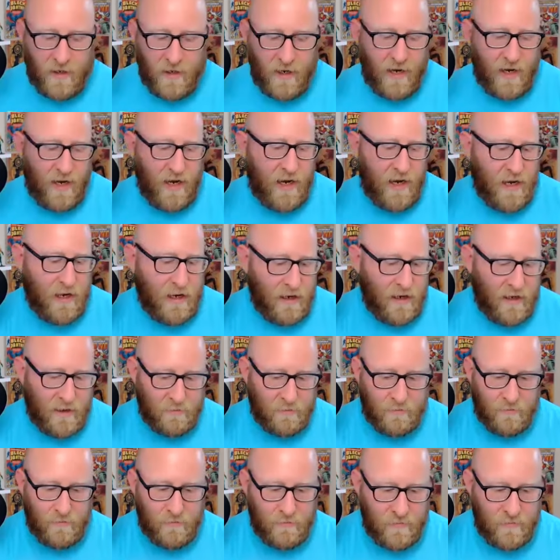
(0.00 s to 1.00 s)

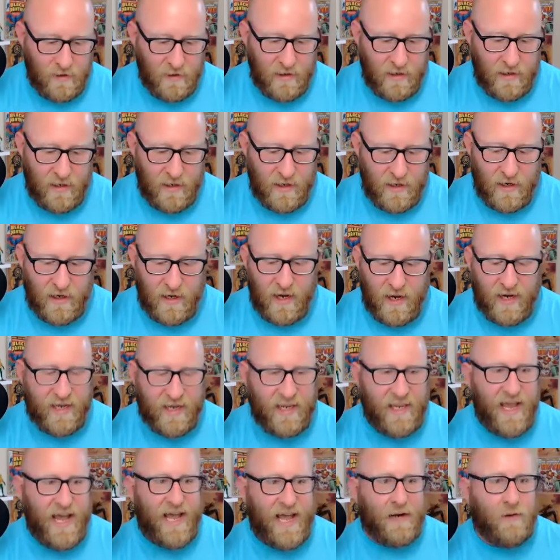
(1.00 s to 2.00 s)

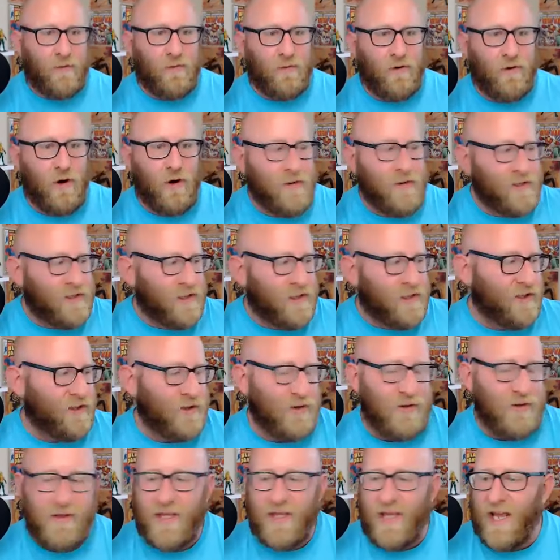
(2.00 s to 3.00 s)
Again, we're always going to
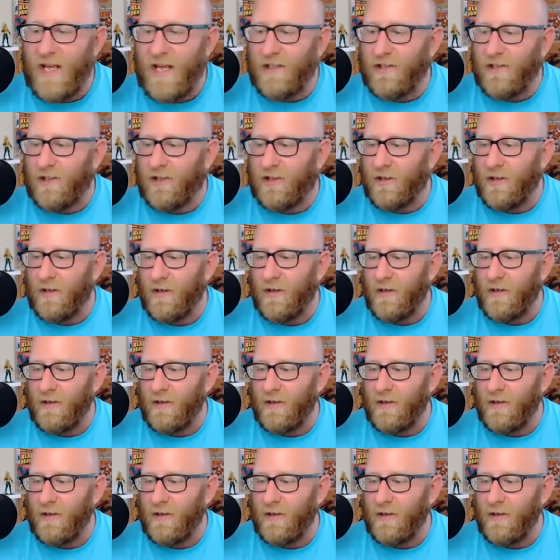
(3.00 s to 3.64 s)
do these